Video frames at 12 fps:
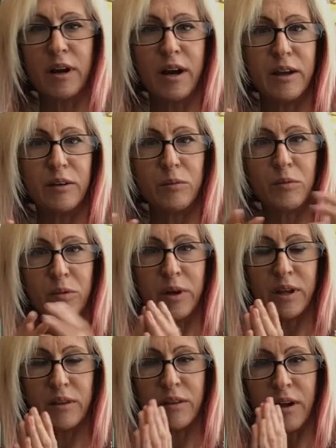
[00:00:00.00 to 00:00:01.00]
on
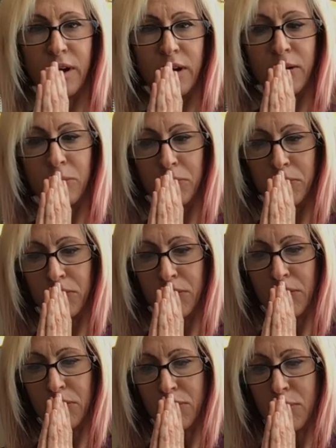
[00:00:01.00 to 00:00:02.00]
with um,
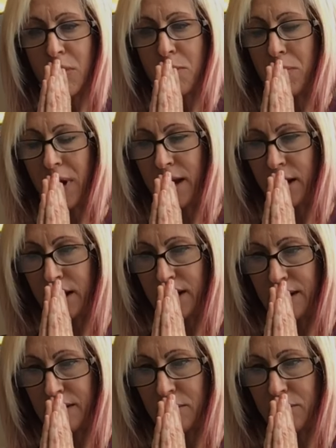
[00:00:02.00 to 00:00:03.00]

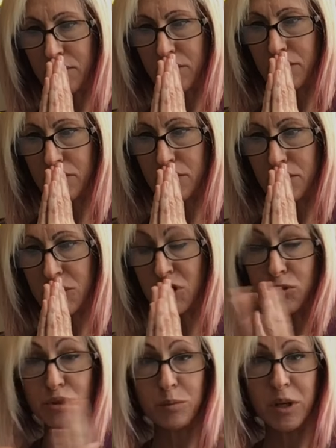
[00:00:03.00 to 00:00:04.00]
my social